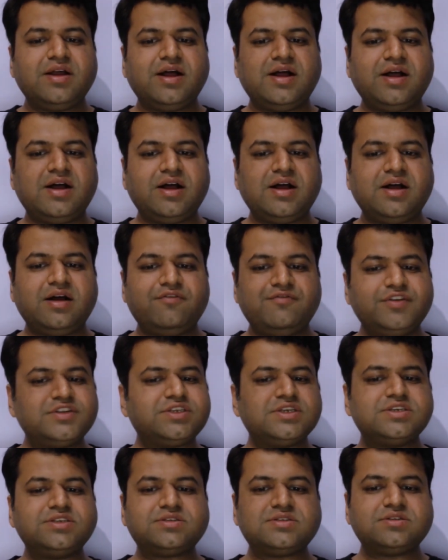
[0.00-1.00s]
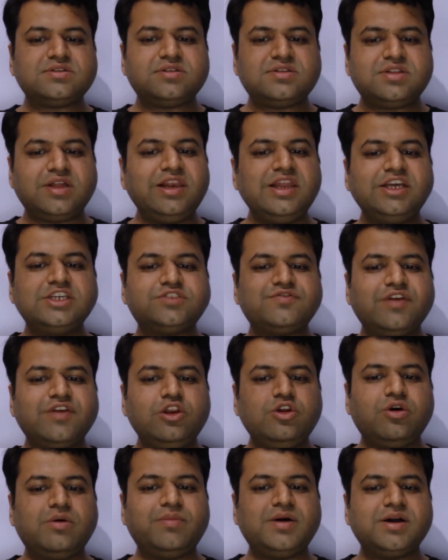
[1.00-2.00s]
Uh, which is the least
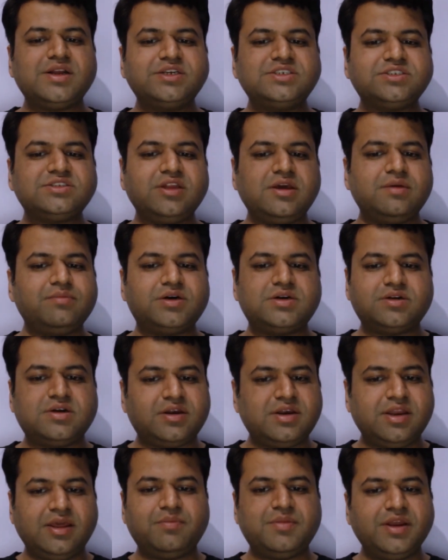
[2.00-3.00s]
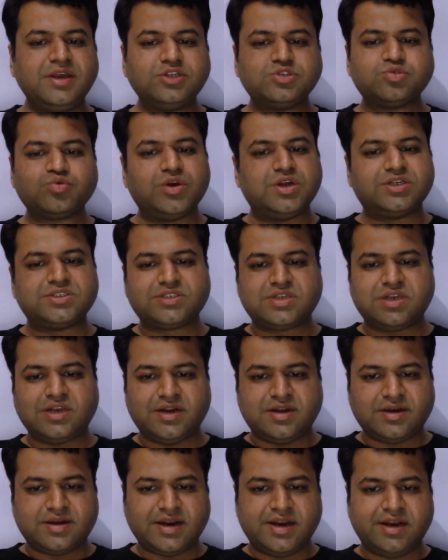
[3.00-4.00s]
value among its neighbor uh, neighboring squares,
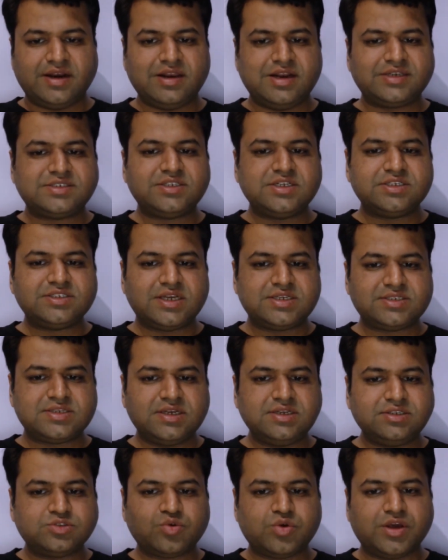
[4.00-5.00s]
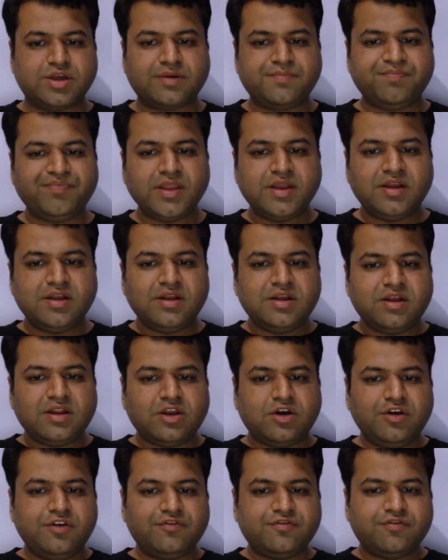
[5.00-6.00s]
right? Let this as a square.
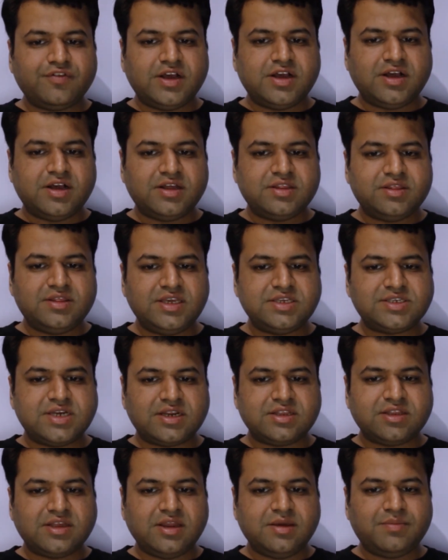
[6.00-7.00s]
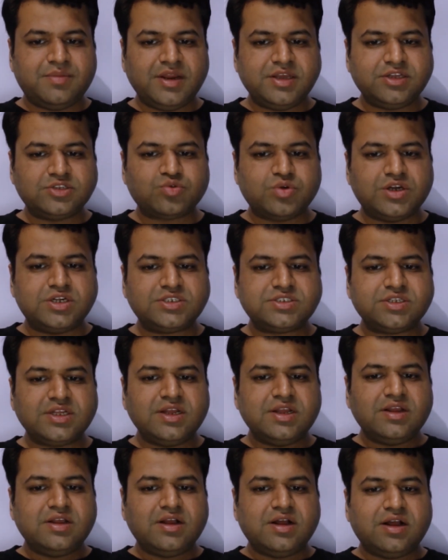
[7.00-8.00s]
Now if uh, these are the neighboring squares
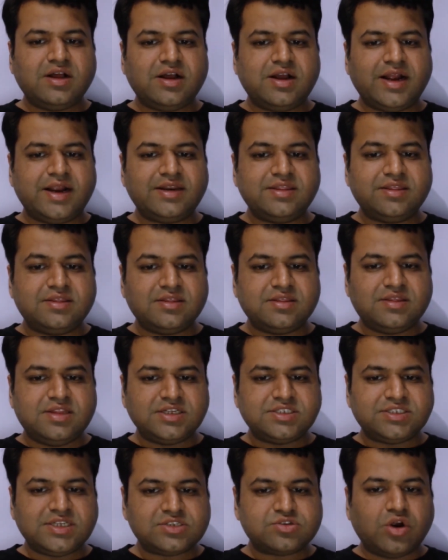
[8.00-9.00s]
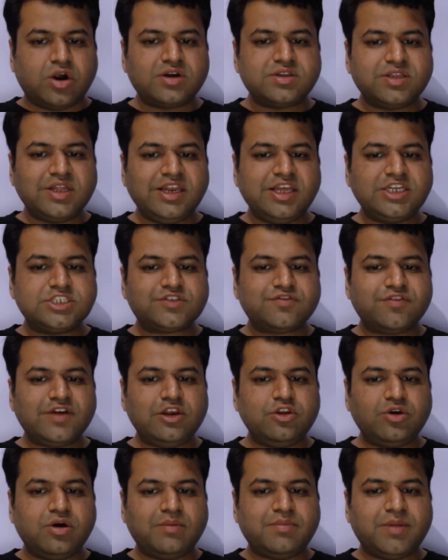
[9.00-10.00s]
uh, and this has got the least
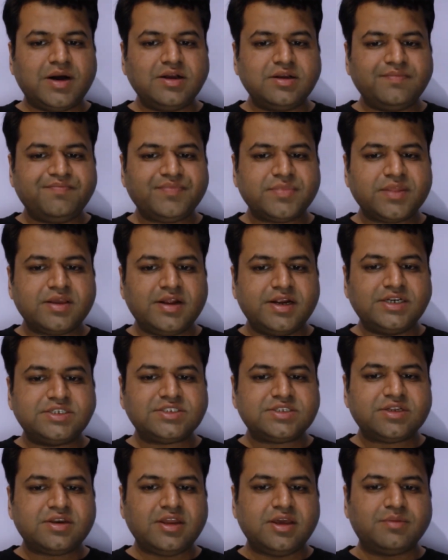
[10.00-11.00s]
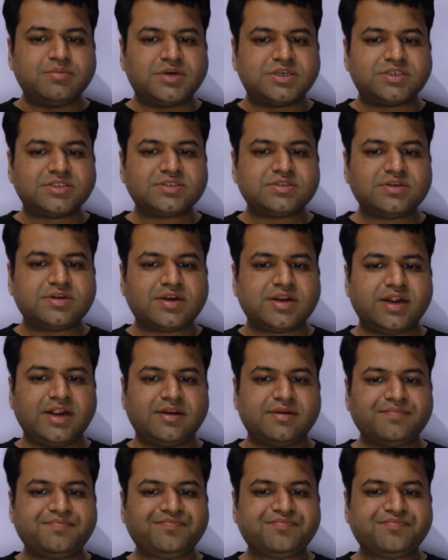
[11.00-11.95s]
value among its neighbors, right?